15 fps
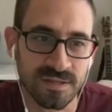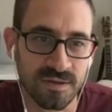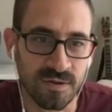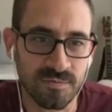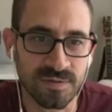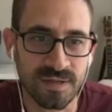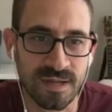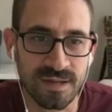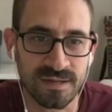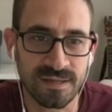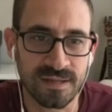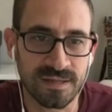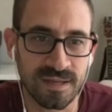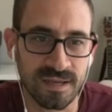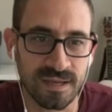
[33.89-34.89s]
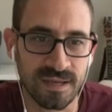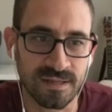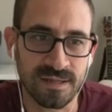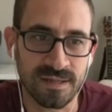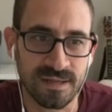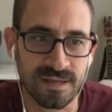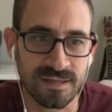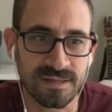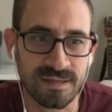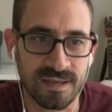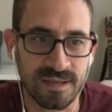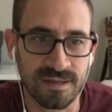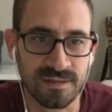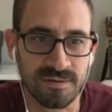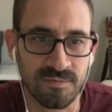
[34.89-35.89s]
So I'm excited to dig into this.
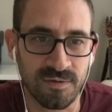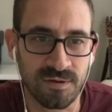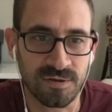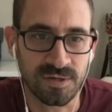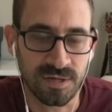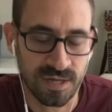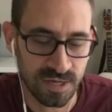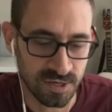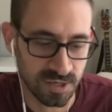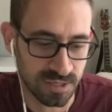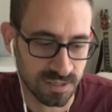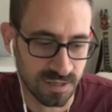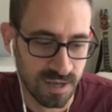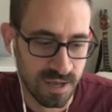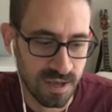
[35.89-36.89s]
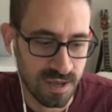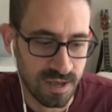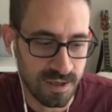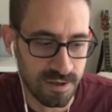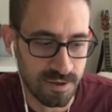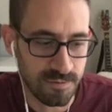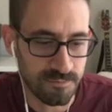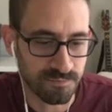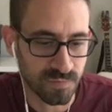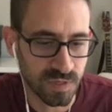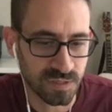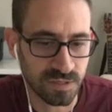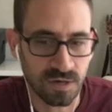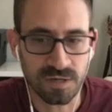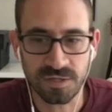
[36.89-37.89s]
And so why don't you kind of just
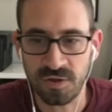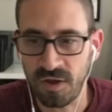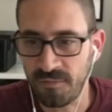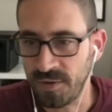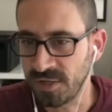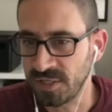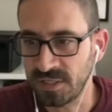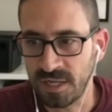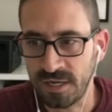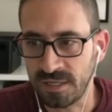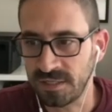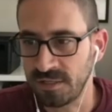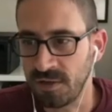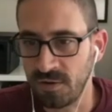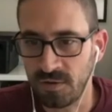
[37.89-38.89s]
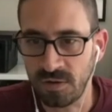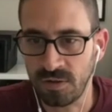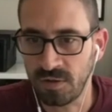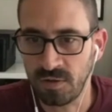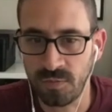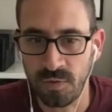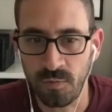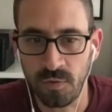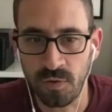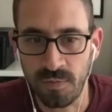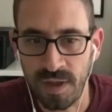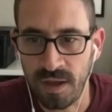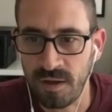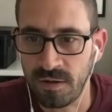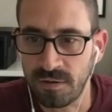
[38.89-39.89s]
start us off by just letting us know a little bit more
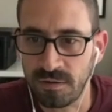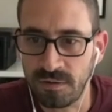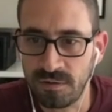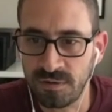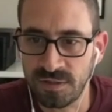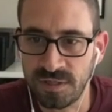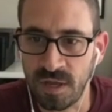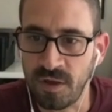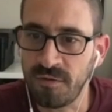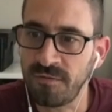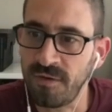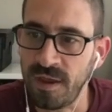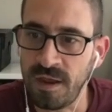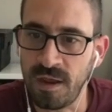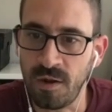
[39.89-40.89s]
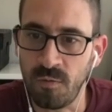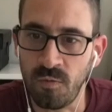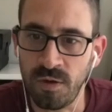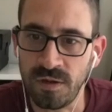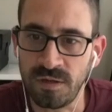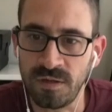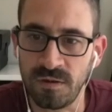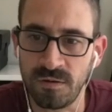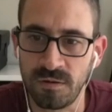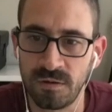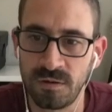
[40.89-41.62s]
about yourself and what you do.